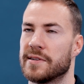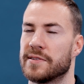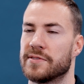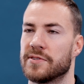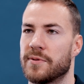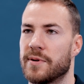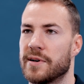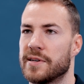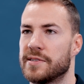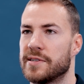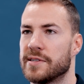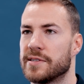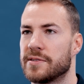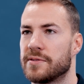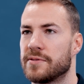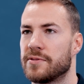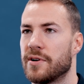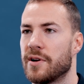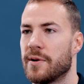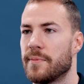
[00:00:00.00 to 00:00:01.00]
It's always
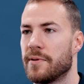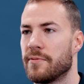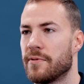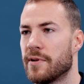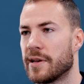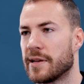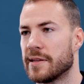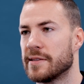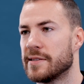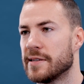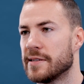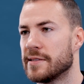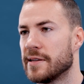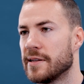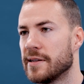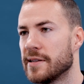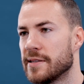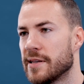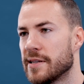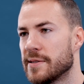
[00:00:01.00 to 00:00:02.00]
just trying to be really
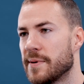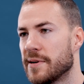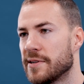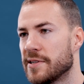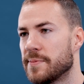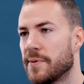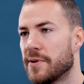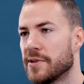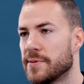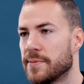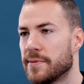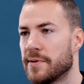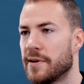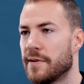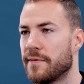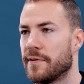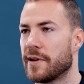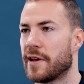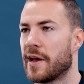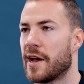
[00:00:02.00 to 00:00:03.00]
consistent as much as possible in
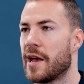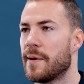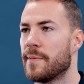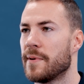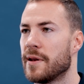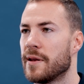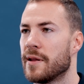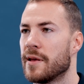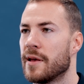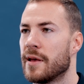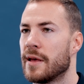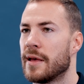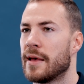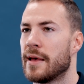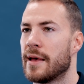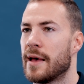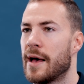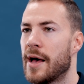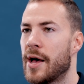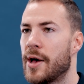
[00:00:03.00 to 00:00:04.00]
every game.
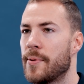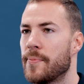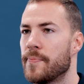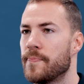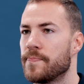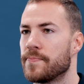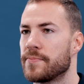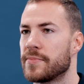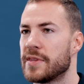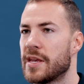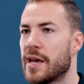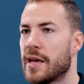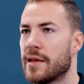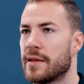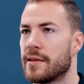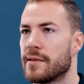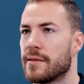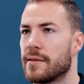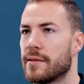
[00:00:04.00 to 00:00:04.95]
And yeah,